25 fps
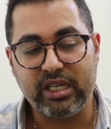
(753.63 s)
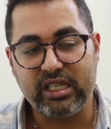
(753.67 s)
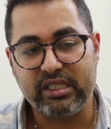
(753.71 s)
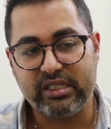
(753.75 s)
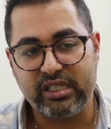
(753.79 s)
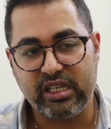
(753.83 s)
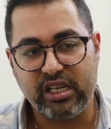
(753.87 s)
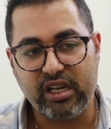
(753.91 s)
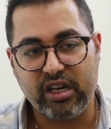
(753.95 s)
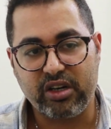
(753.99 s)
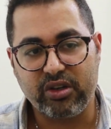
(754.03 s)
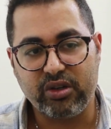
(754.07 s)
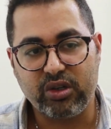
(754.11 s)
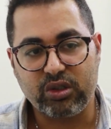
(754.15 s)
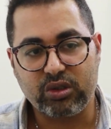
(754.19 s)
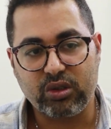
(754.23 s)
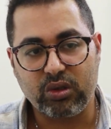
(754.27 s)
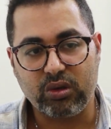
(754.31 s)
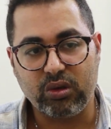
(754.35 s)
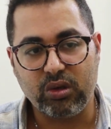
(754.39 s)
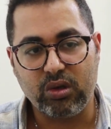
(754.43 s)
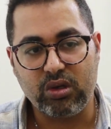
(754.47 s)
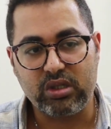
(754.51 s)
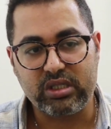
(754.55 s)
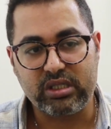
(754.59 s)
They are
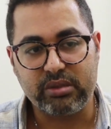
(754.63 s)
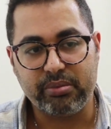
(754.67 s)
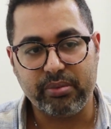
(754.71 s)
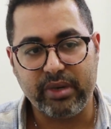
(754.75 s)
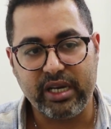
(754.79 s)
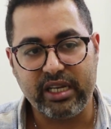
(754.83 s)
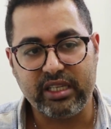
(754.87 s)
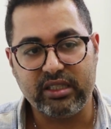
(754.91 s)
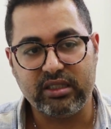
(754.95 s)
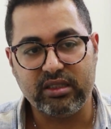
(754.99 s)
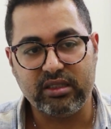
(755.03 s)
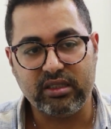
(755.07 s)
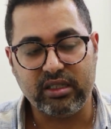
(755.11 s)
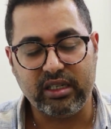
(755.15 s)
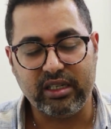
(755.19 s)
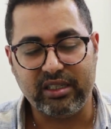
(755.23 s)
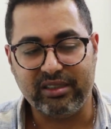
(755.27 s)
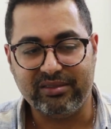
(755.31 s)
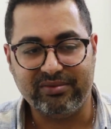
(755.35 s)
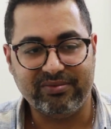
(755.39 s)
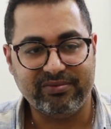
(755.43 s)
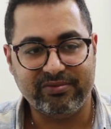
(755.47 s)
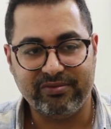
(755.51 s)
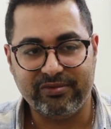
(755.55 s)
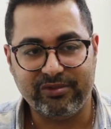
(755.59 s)
not
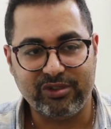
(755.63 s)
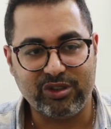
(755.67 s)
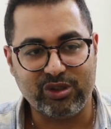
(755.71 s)
closed-minded.